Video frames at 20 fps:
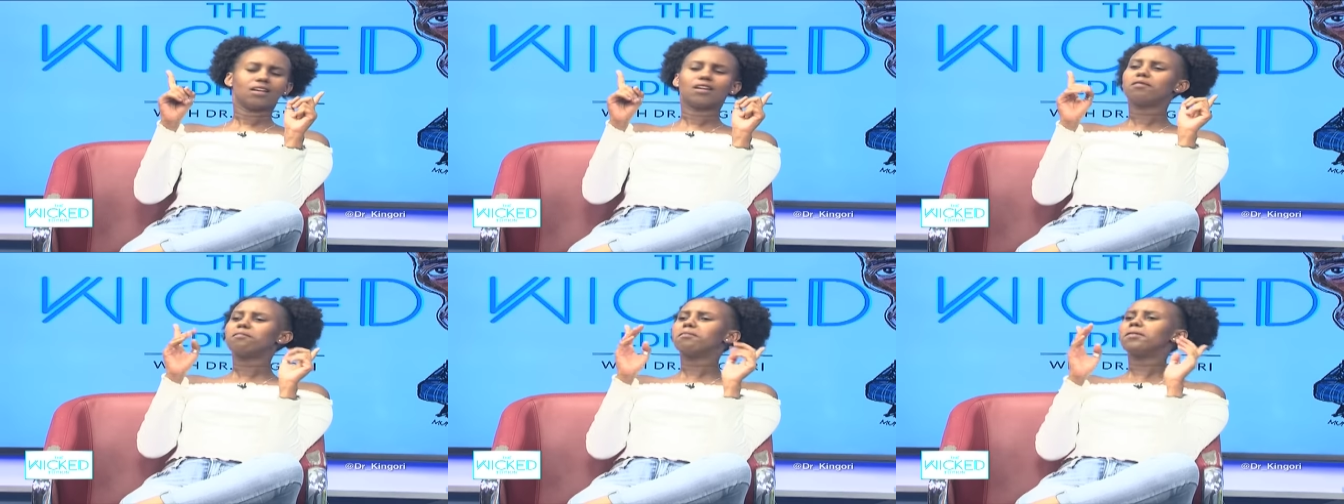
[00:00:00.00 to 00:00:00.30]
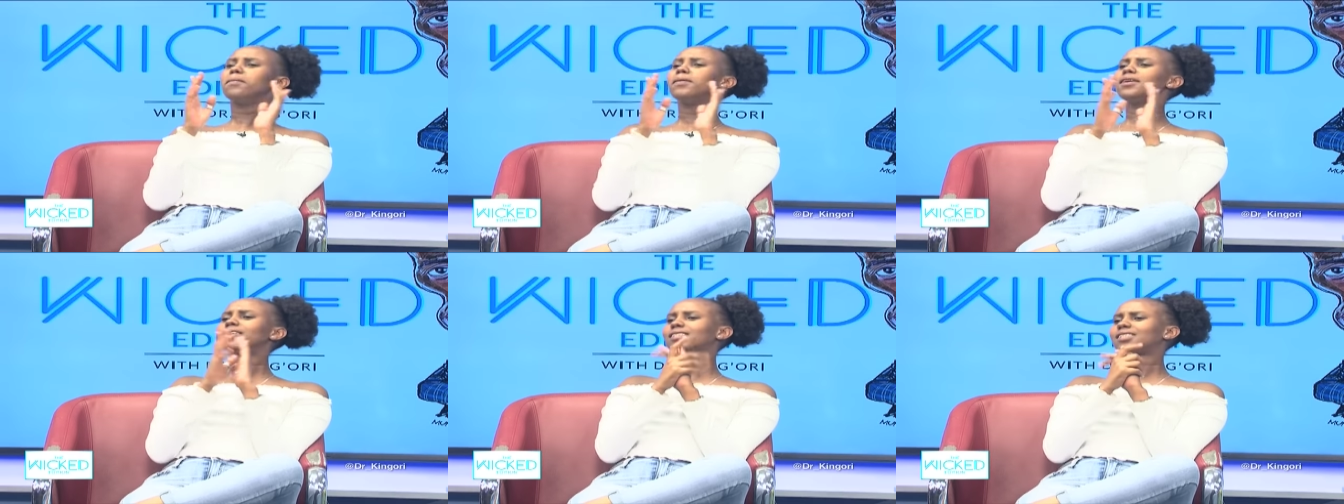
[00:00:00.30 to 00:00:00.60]

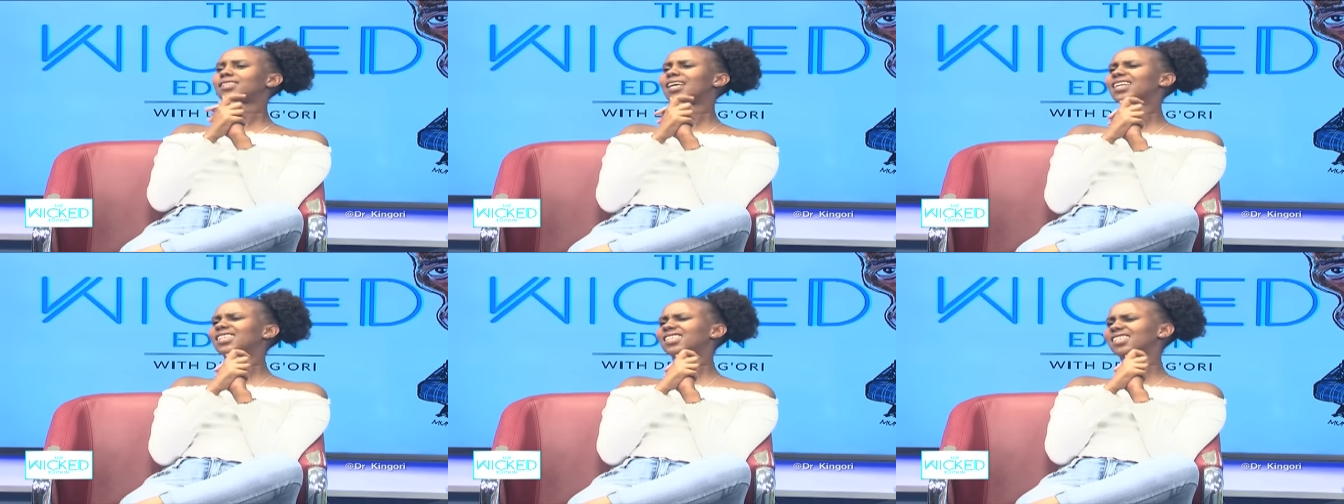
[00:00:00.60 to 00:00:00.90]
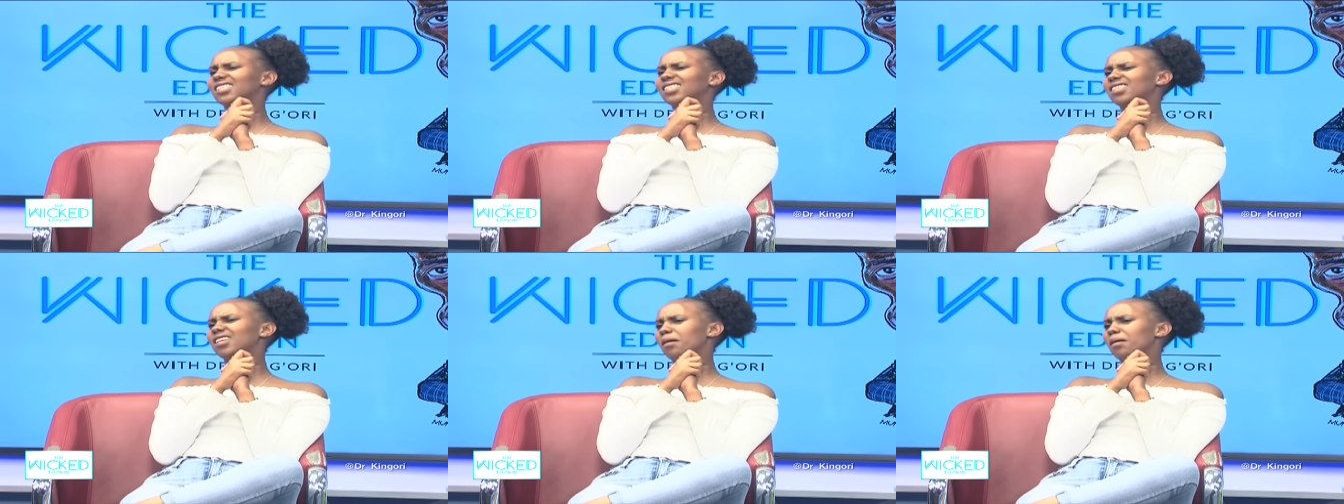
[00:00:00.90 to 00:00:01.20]
Mimi
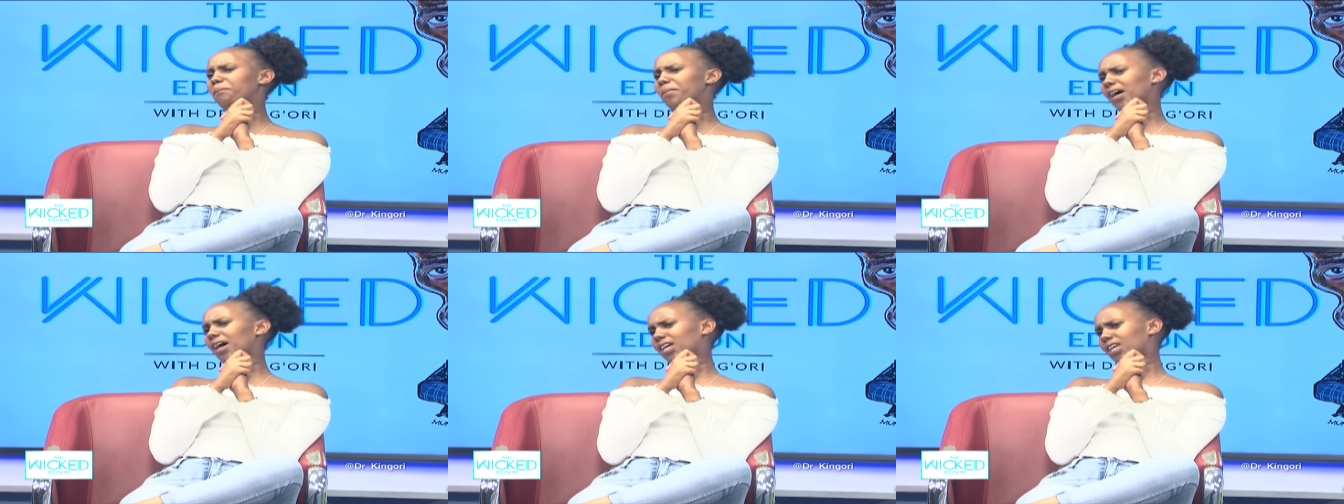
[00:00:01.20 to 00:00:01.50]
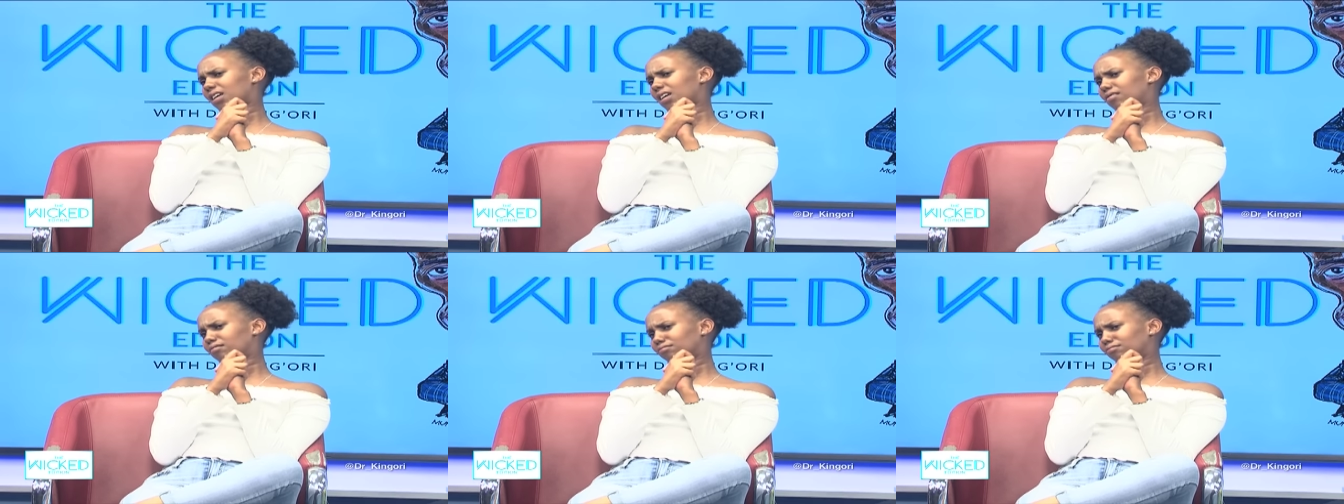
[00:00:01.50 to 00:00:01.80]
siati sina
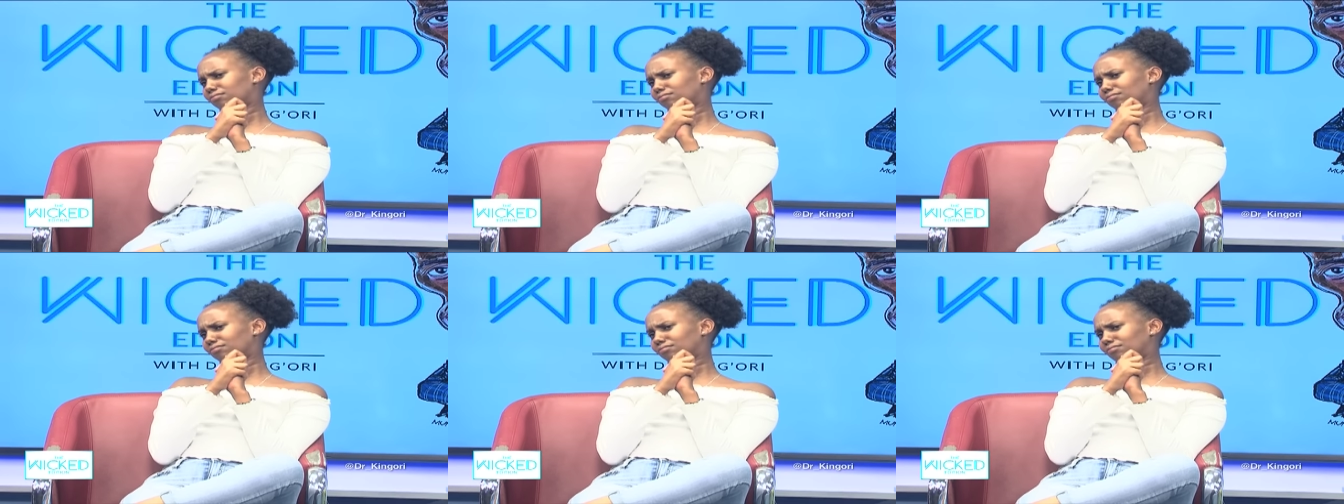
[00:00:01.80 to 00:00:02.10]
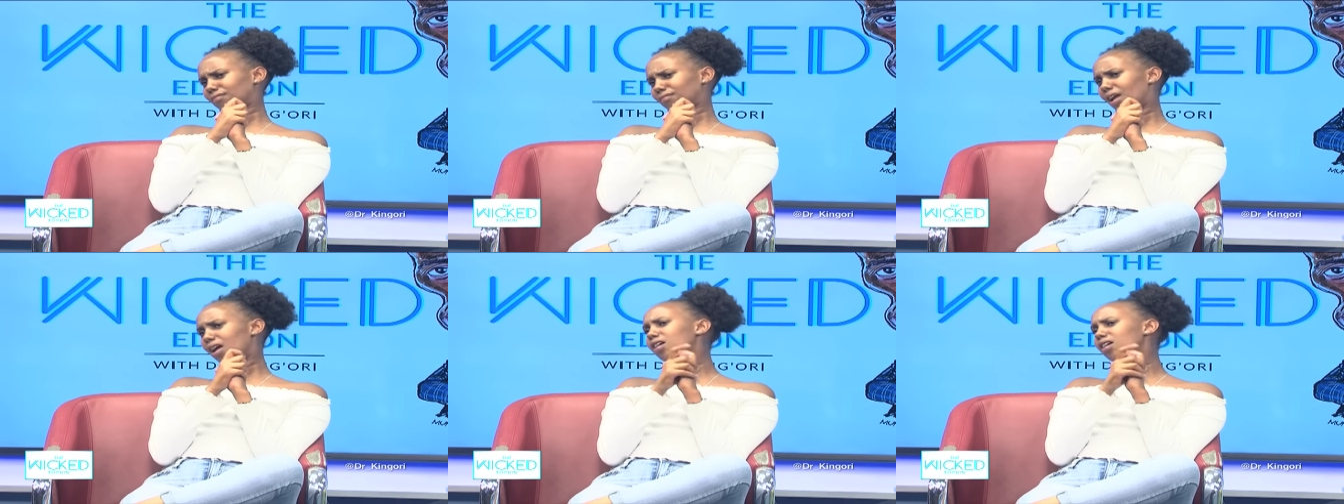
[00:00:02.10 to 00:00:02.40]
parking.
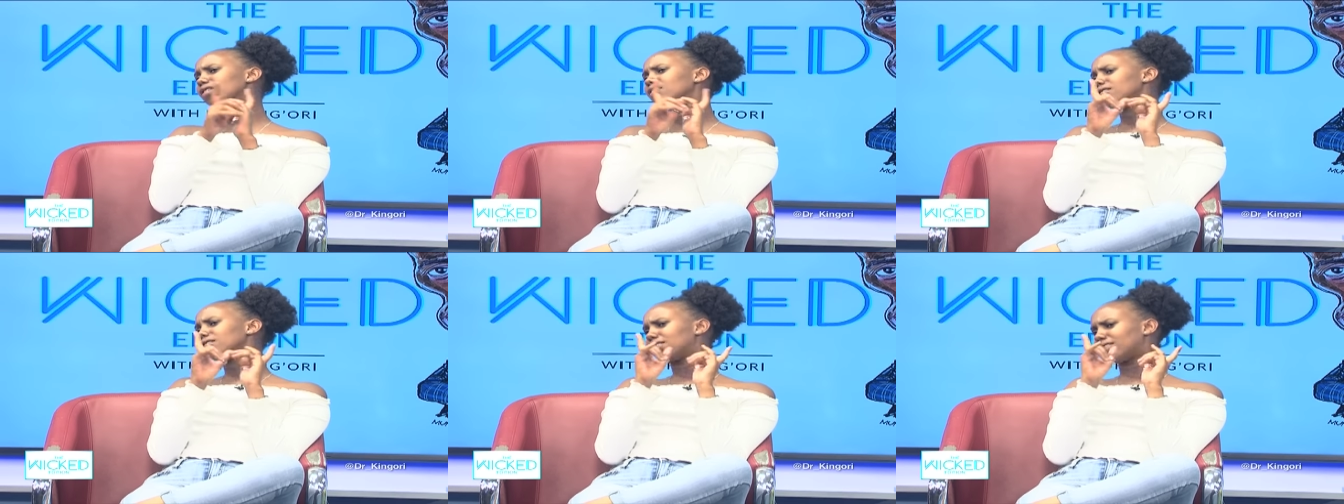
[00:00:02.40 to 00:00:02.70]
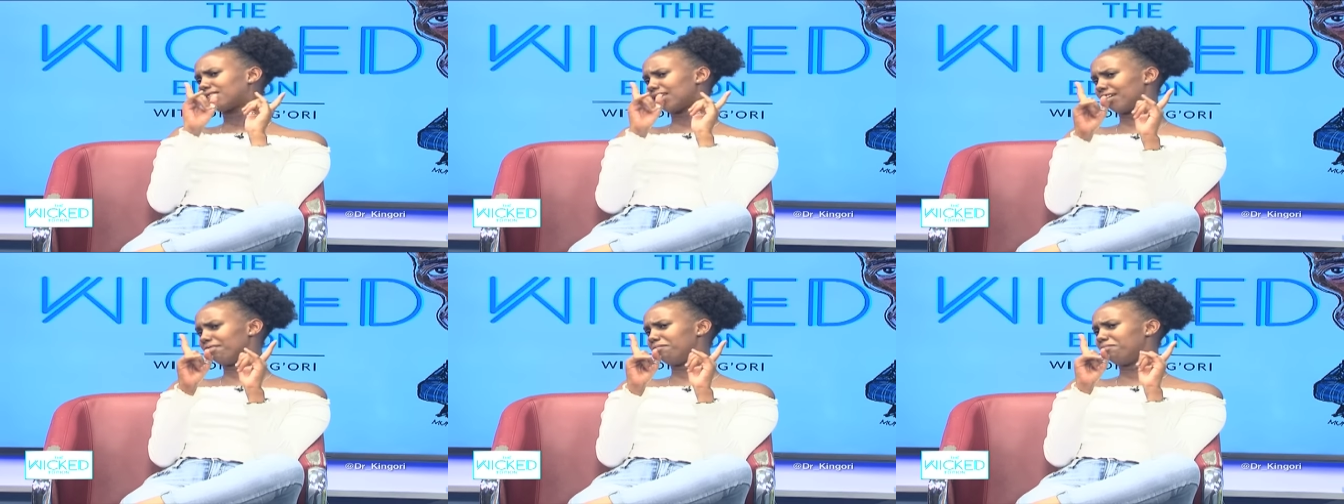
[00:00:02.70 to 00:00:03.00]
Save